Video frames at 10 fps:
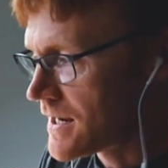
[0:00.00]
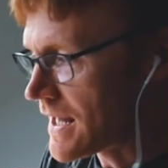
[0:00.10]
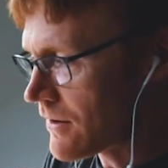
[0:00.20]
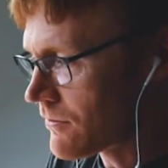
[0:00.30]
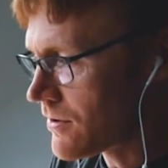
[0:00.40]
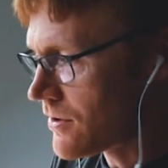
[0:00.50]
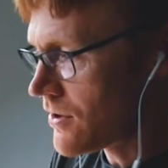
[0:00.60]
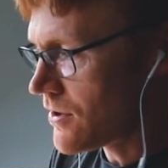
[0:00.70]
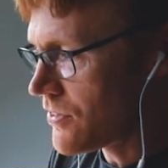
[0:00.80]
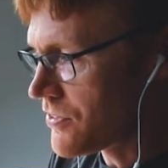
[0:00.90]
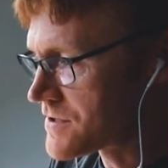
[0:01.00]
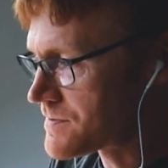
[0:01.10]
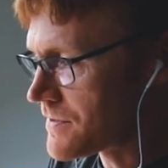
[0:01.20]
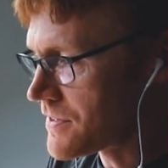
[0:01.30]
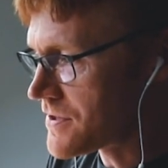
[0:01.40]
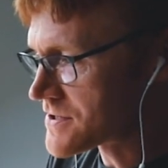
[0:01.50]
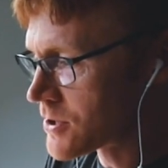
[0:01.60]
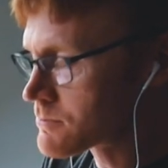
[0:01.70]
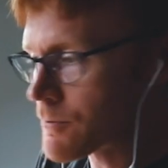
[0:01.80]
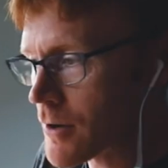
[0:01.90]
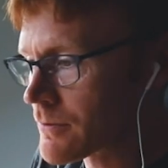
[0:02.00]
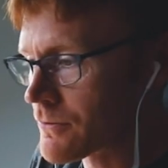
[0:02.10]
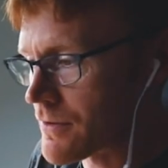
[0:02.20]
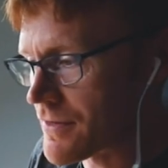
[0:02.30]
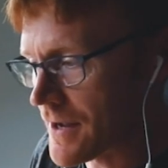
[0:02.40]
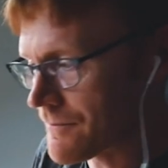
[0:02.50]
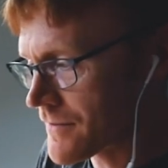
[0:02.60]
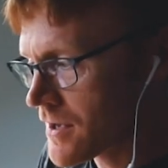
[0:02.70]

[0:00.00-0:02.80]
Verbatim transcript: Now, there's there's a number of problems with that.